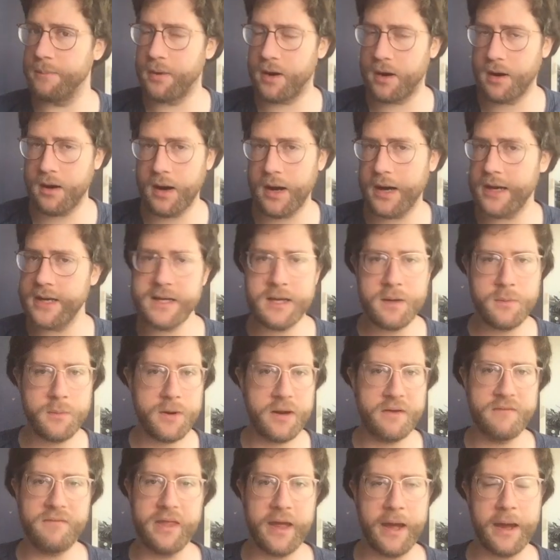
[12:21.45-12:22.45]
bar idea
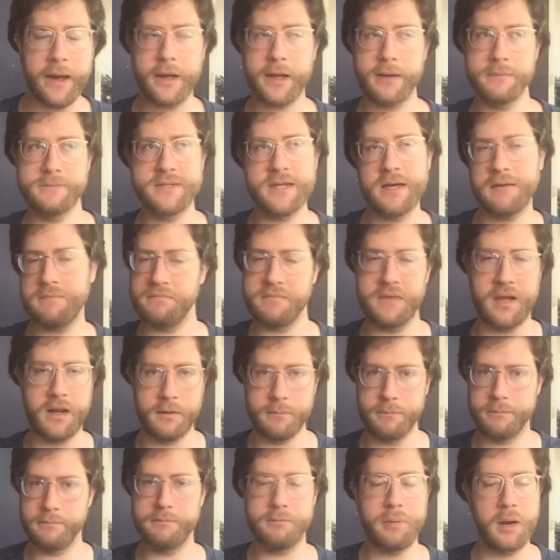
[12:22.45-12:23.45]
whenever that comes out.
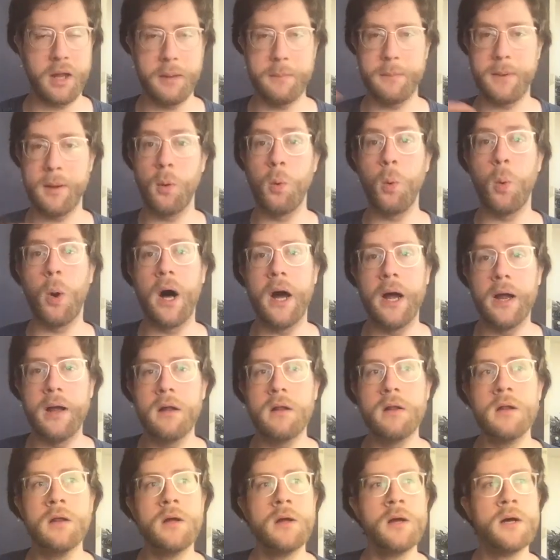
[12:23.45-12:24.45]
That'll probably be a
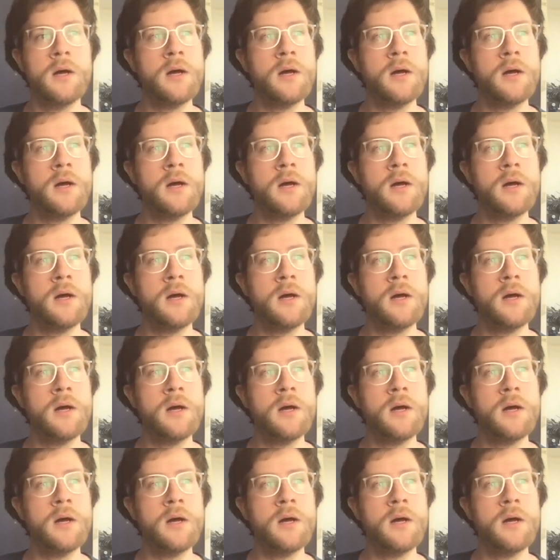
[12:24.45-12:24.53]
while.